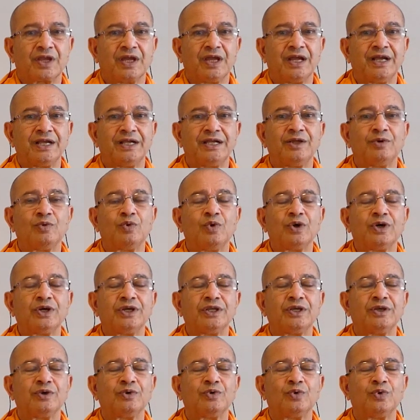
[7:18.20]
a
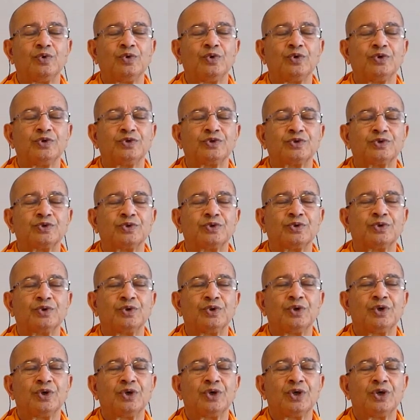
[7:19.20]
devotee who used to
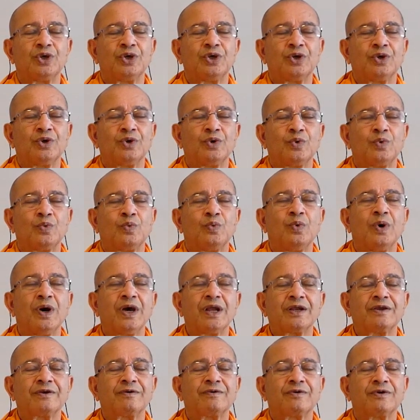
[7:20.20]

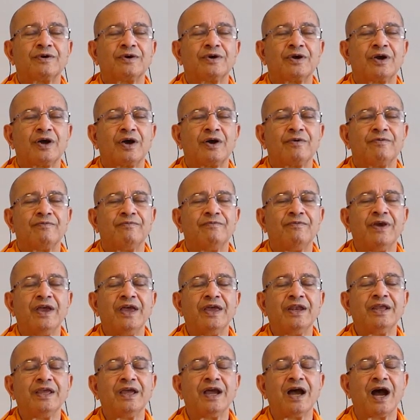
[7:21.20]
work
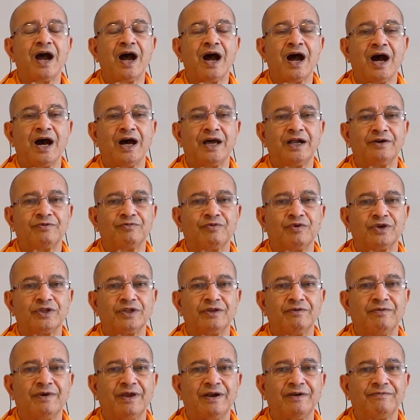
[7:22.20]
very hard for
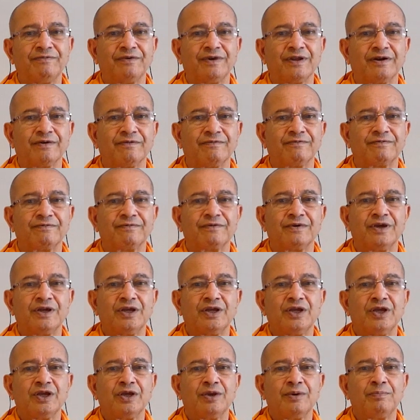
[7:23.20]
the welfare of
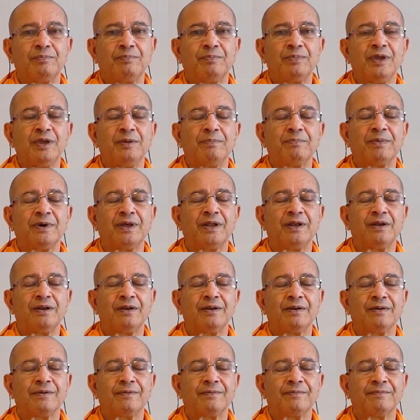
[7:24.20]
people,
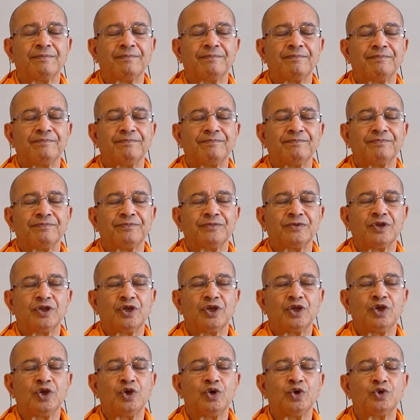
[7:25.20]

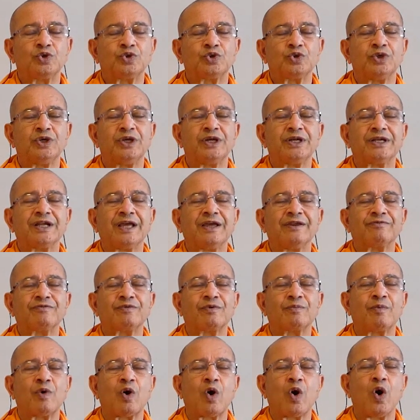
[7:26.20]
used to retire
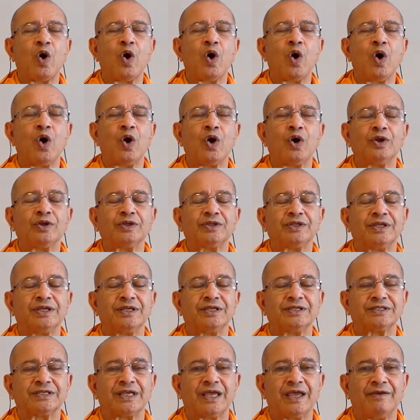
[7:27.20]
from all
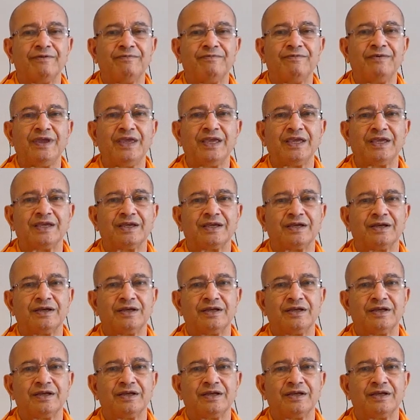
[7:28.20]
things a week